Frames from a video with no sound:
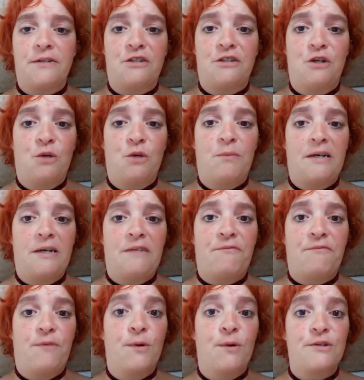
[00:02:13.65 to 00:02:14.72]
nobody
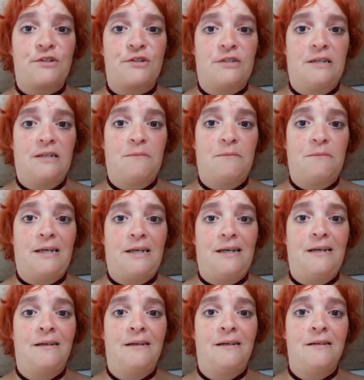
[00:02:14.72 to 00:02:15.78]
forcing
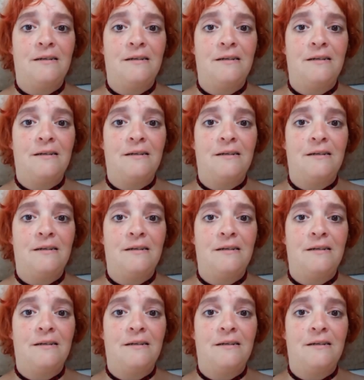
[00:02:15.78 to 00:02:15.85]
me